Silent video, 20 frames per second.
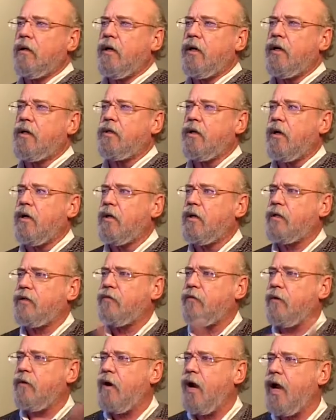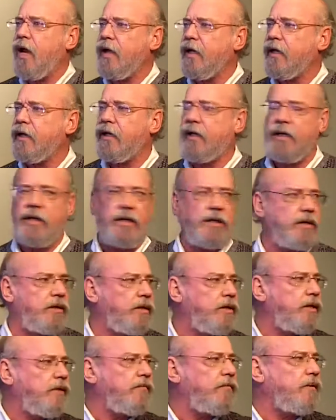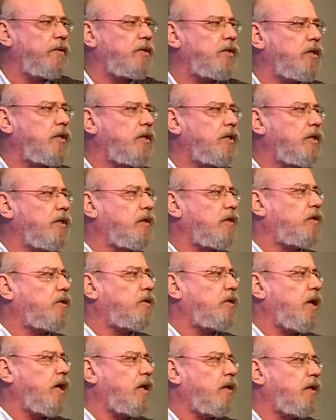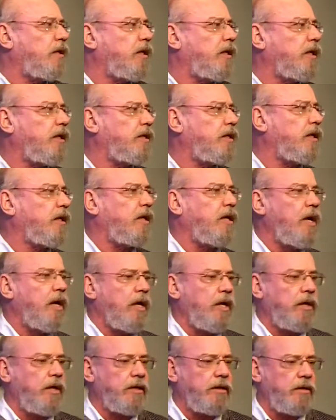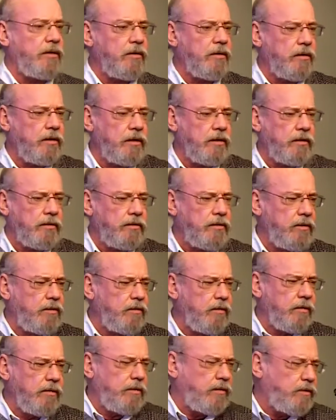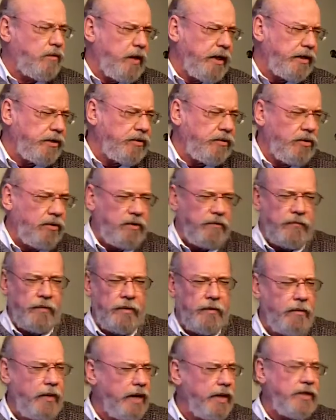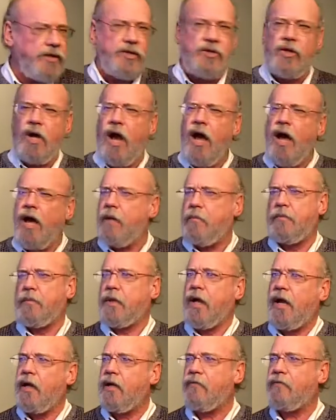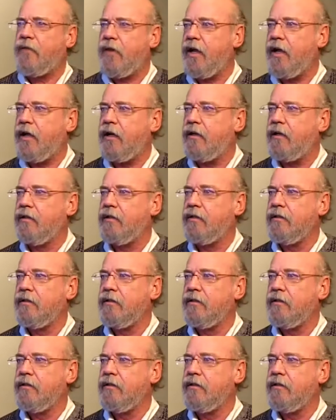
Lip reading: And there's all this variety and differences and subtleties, and they're the right tool for the right job kind of thing.